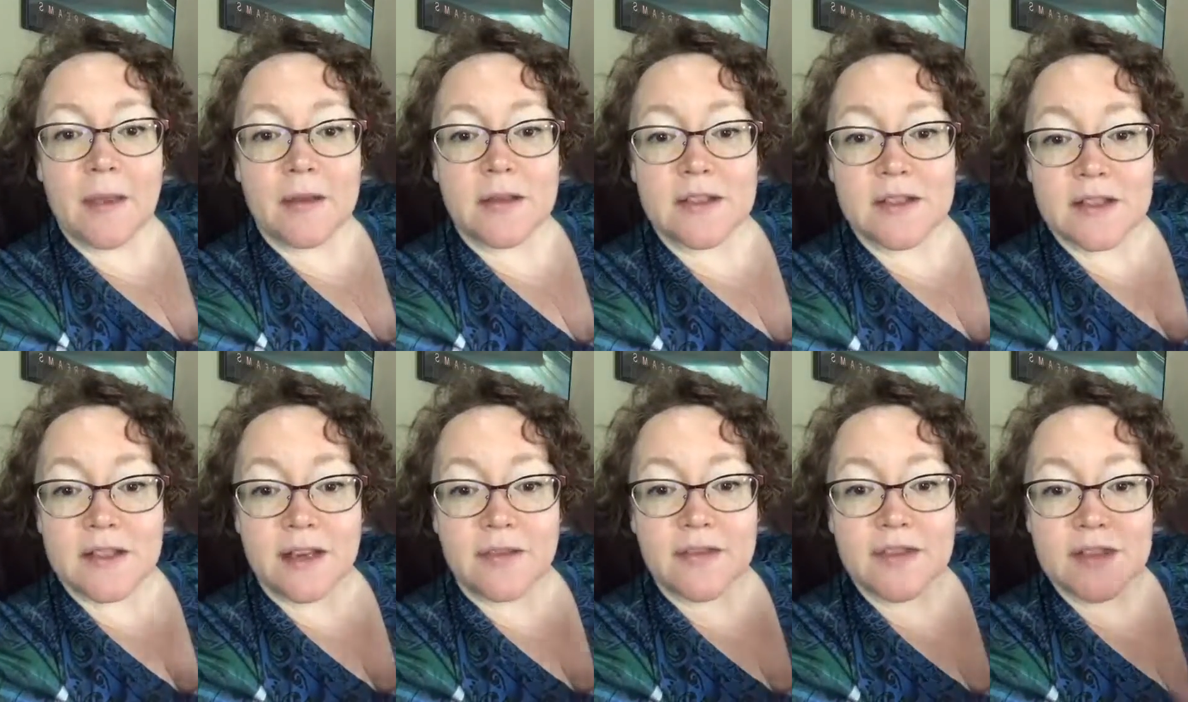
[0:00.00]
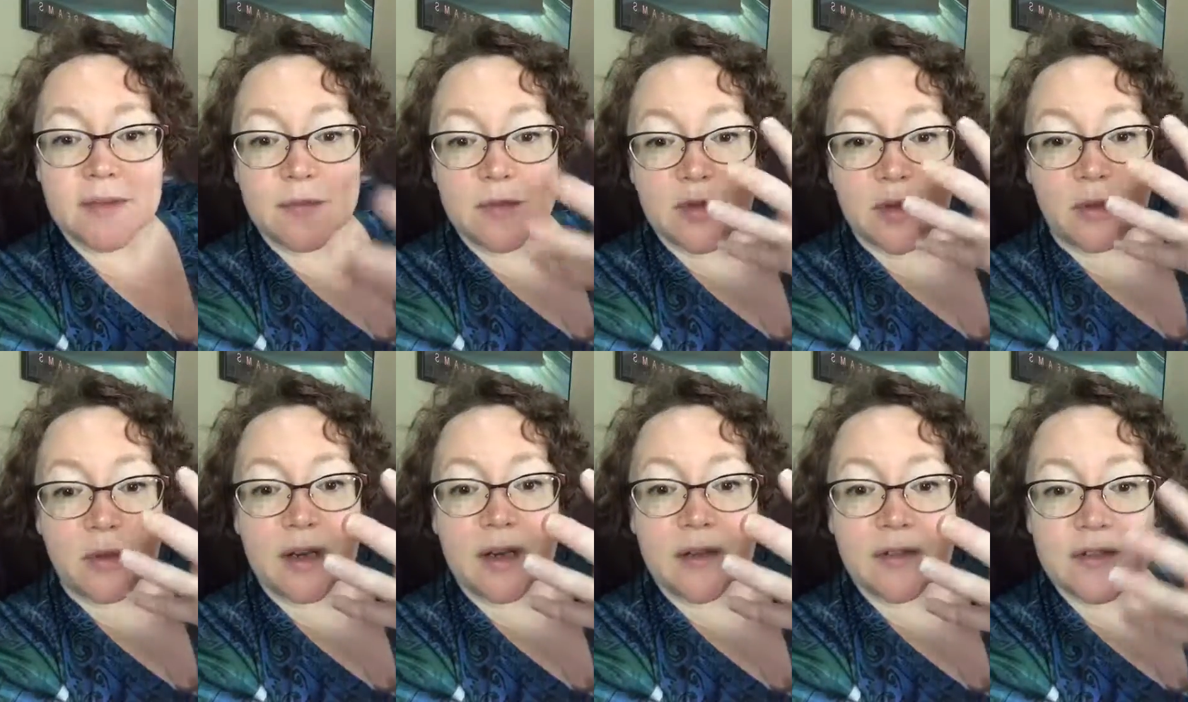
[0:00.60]
stuff some
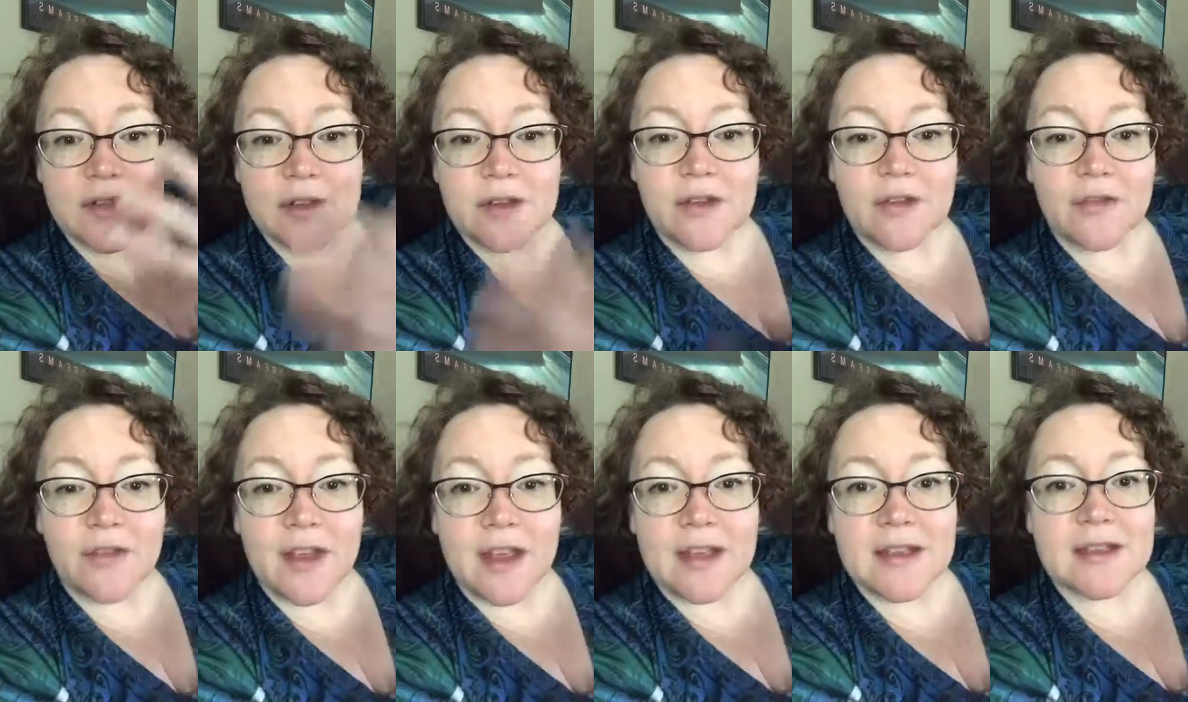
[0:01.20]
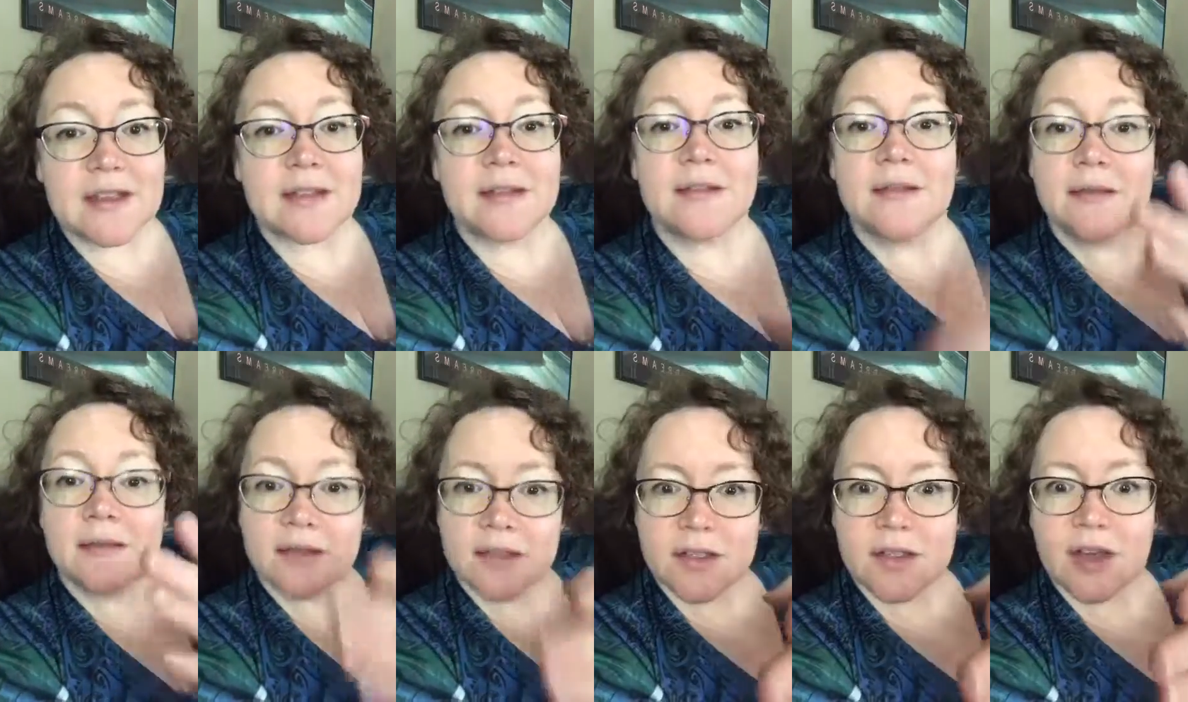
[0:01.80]
Doritos in your face,
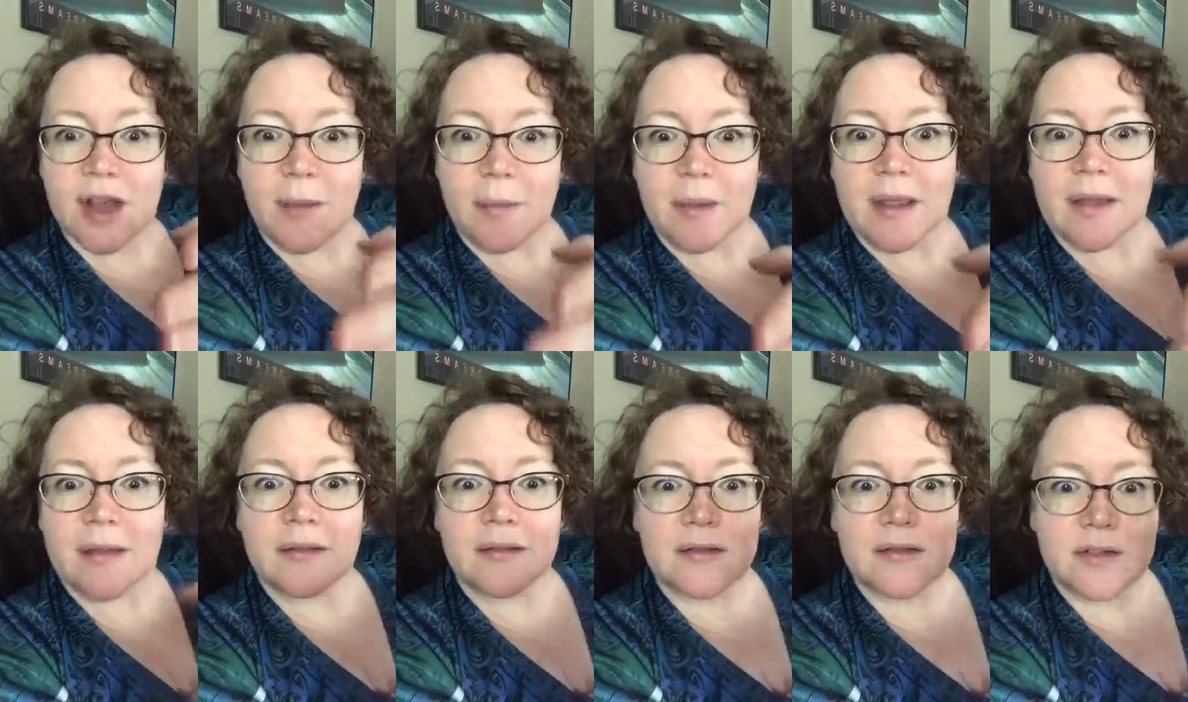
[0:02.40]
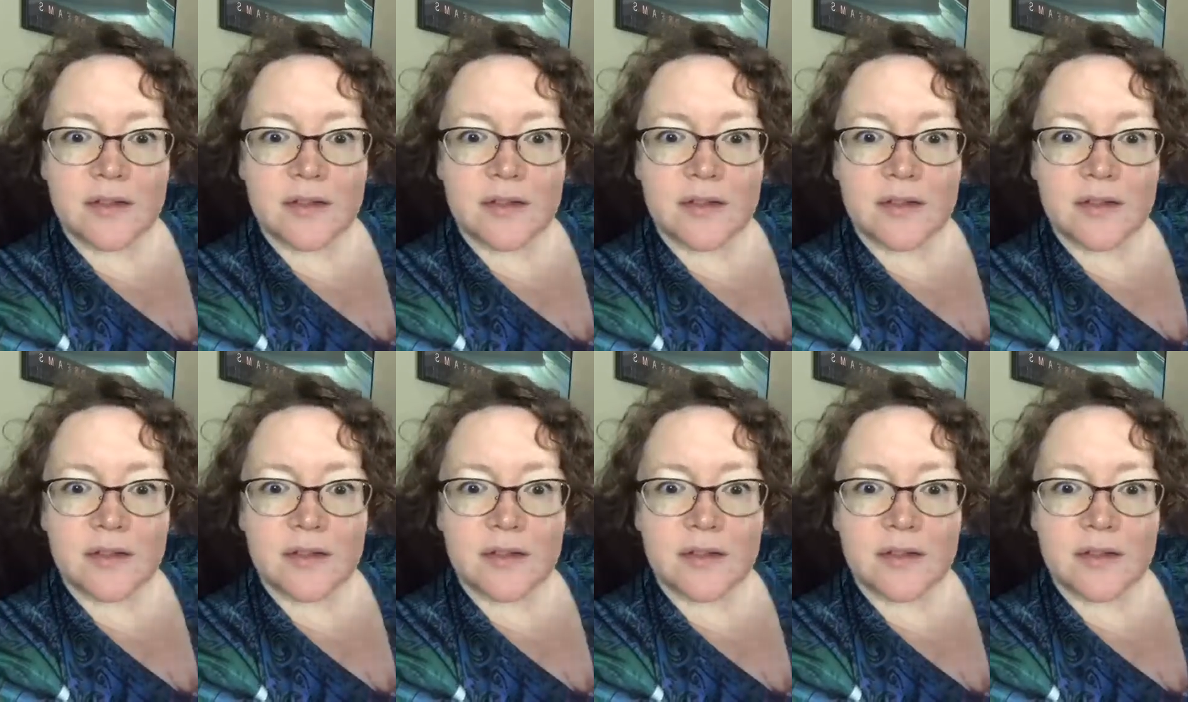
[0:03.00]
stop it.